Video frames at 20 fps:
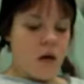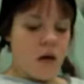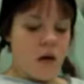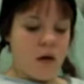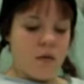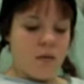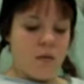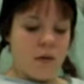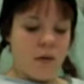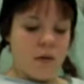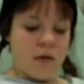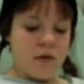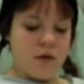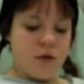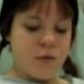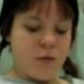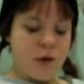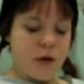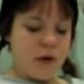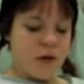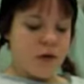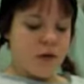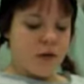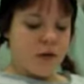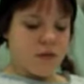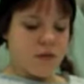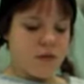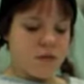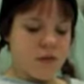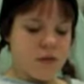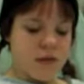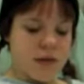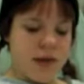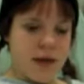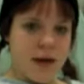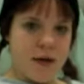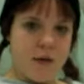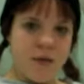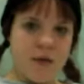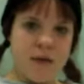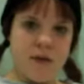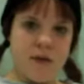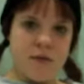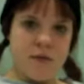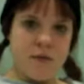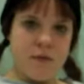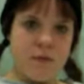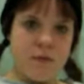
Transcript: Um, I went to work today with se